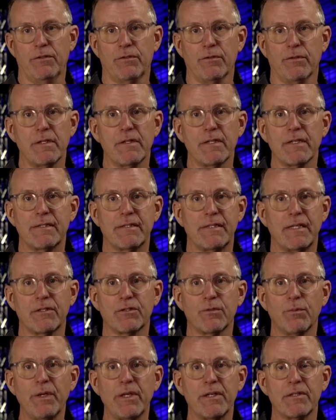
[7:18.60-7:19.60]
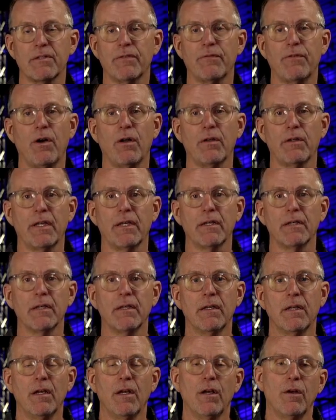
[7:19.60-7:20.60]
during the 6 weeks of All In,
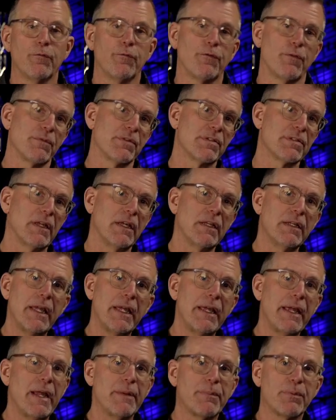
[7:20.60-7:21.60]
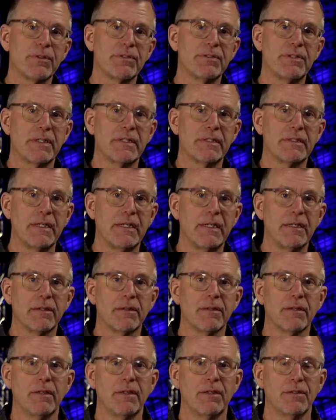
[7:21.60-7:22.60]
from Sunday, April 16th
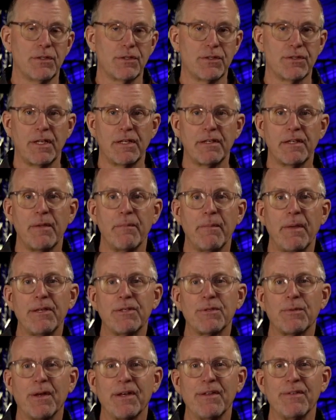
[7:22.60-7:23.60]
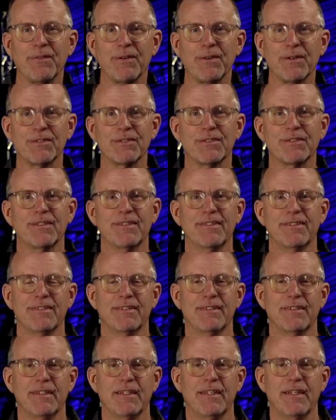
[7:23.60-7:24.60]
to Sunday, May 21st?
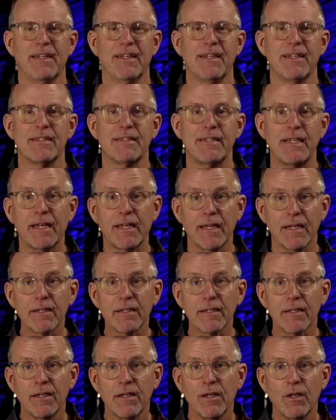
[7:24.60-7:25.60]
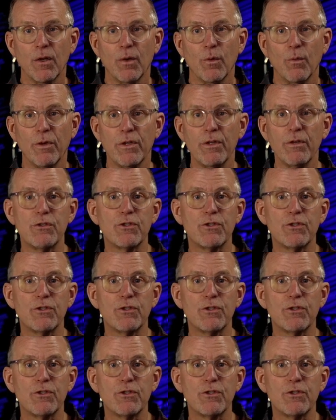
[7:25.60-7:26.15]
Second, will you